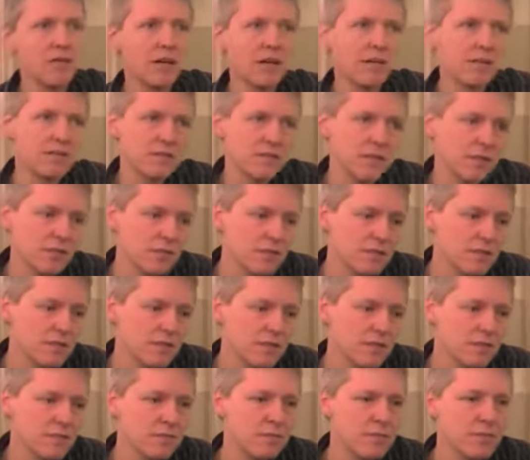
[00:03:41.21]
Ask our
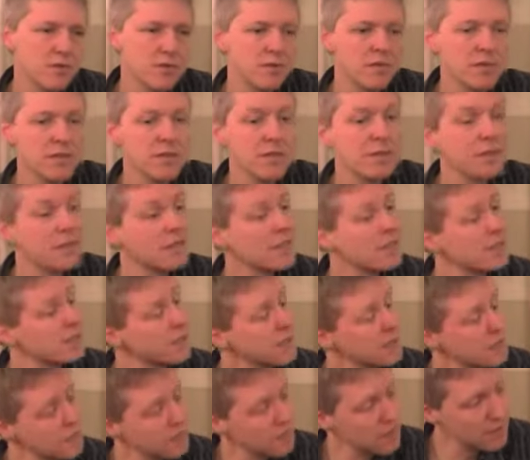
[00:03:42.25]
distributor,
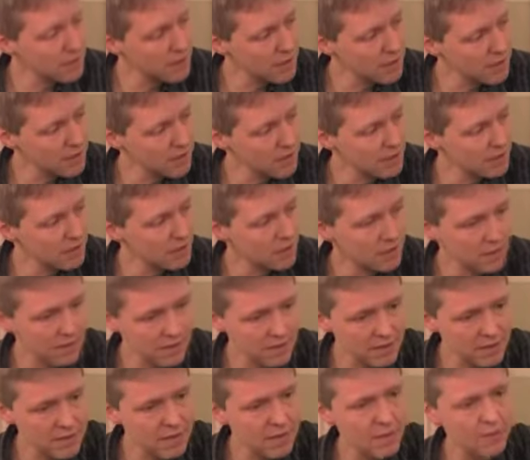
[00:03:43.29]
even if he
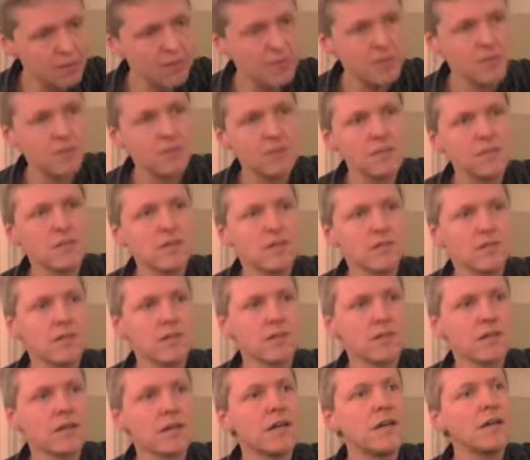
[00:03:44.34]
doesn't have it on
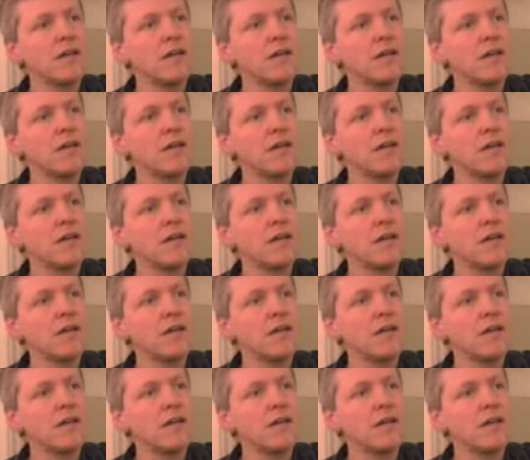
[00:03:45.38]
stock.